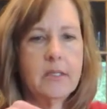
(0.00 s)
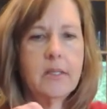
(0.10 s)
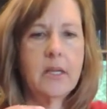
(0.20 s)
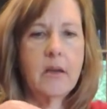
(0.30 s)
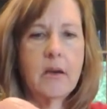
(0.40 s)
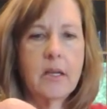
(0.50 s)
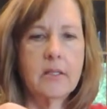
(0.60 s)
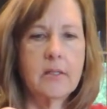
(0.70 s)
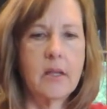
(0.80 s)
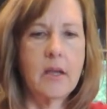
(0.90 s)
I
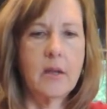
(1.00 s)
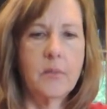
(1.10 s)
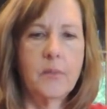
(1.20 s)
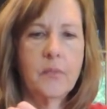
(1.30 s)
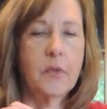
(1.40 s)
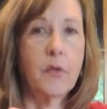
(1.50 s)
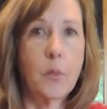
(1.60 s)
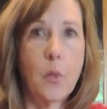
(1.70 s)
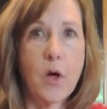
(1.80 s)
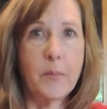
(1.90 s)
got
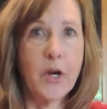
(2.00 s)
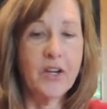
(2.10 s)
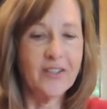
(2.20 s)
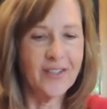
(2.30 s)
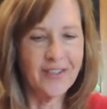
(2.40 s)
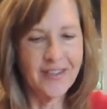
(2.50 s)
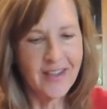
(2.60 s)
from Walmart.